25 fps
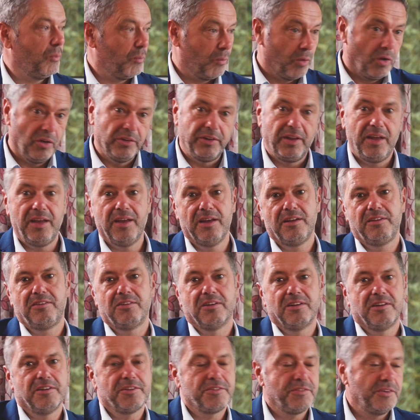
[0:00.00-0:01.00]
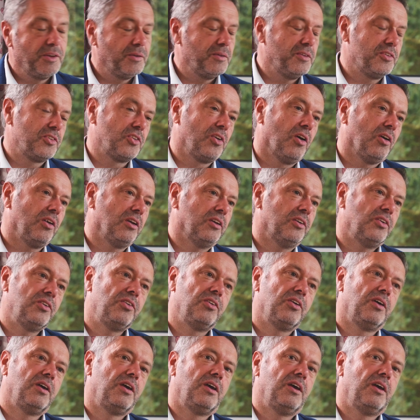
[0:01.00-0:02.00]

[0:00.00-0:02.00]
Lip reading: one here, Douglas View in Scotland,